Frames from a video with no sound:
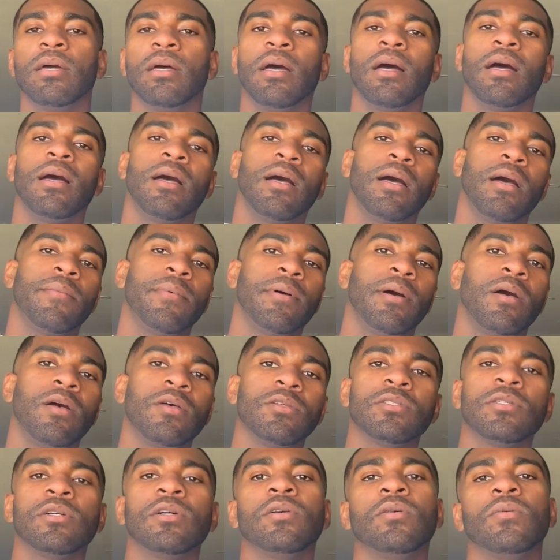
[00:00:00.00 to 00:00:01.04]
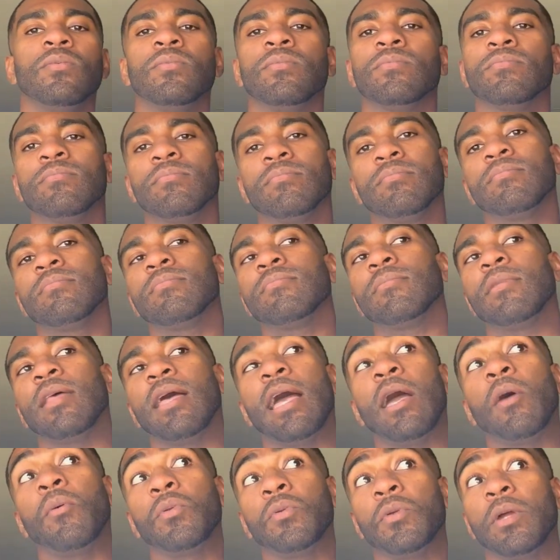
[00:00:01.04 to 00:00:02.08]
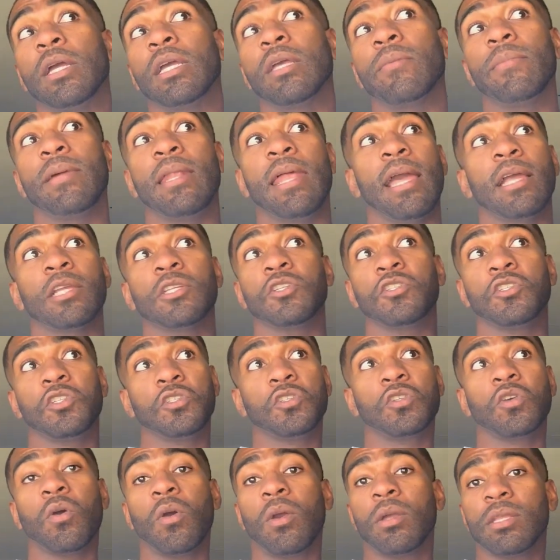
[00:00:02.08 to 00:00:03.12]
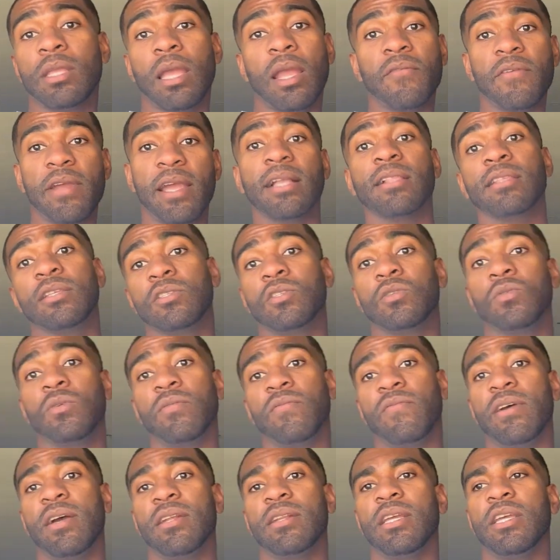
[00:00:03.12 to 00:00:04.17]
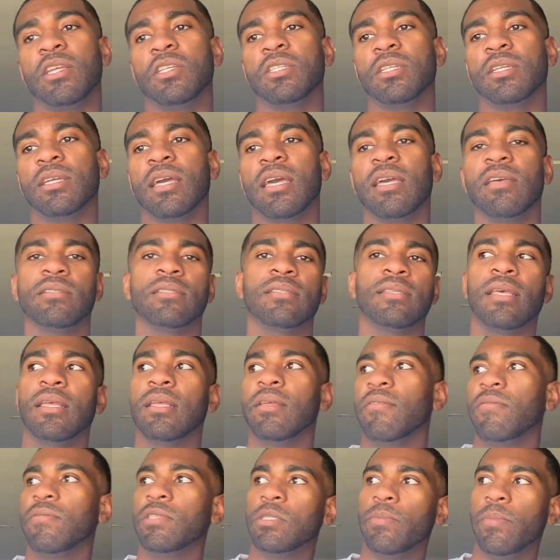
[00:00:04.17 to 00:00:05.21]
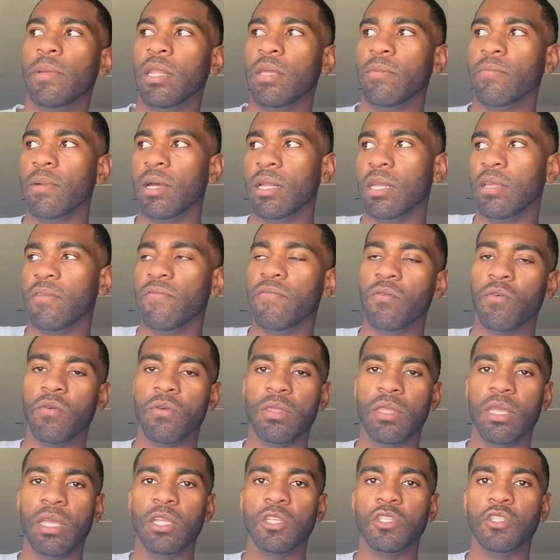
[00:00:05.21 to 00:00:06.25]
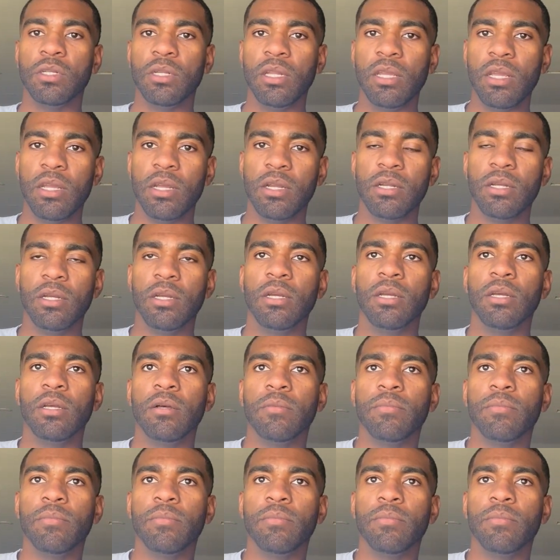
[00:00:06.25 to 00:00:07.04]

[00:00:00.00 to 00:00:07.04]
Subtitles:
Also, I would recommend actually just going directly to a foundation guy instead of spending money for the engineer,